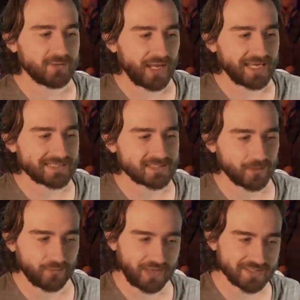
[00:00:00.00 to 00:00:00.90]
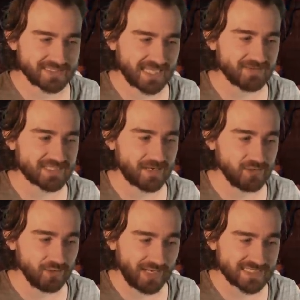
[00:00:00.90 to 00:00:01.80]
Drakeage two thousand, Dave Steer,
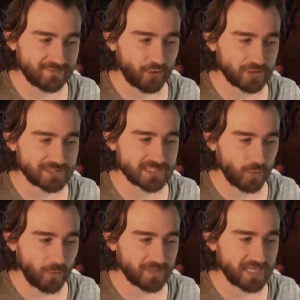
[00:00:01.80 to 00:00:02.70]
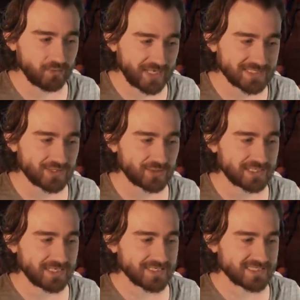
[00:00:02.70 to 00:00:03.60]
Jurassic Fart, The Swamp King, Rage
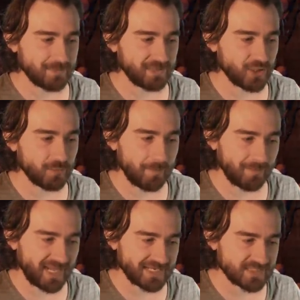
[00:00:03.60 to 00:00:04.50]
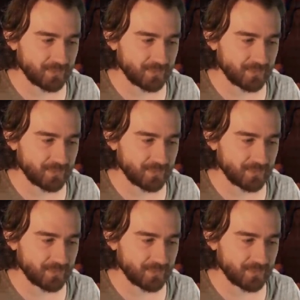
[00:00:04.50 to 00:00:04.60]
Not, Simple Human, Badass